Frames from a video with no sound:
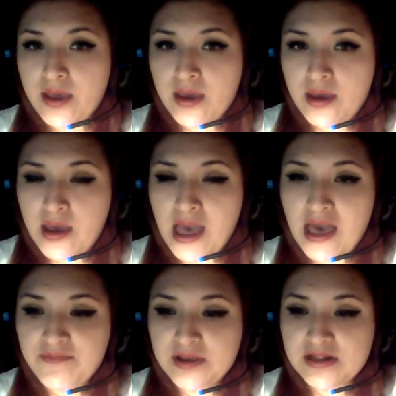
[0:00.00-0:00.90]

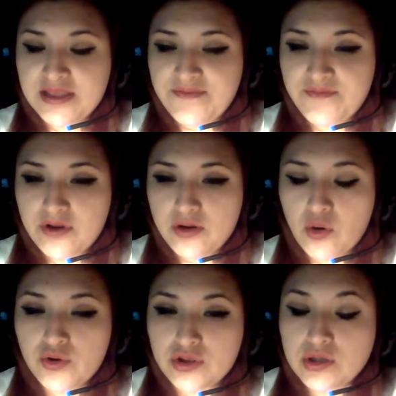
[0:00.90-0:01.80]
having different
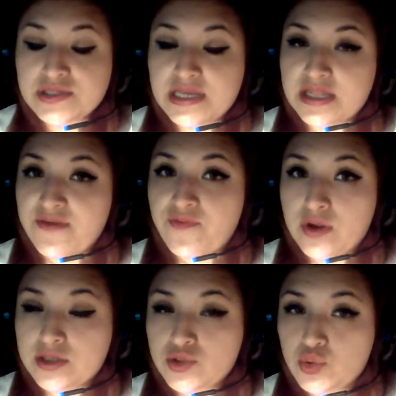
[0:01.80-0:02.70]
or using
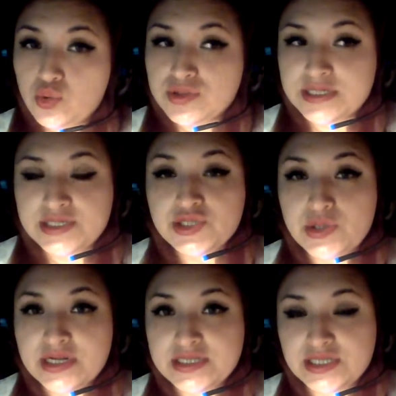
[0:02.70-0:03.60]
different tools and
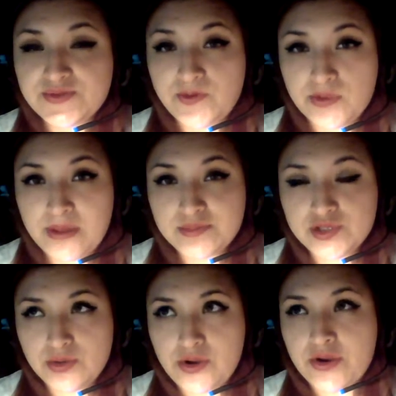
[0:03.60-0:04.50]
strategies for them
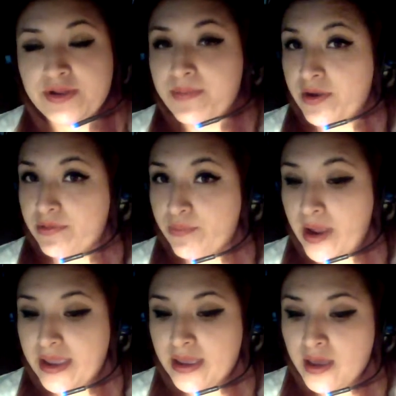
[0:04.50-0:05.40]
to learn in a better
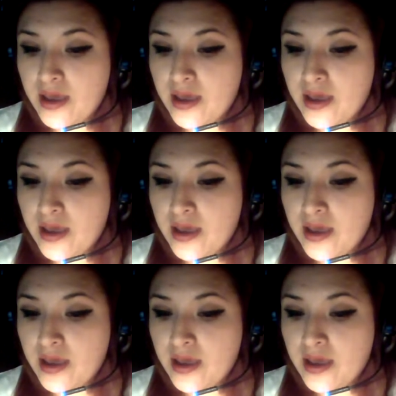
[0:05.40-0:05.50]
way,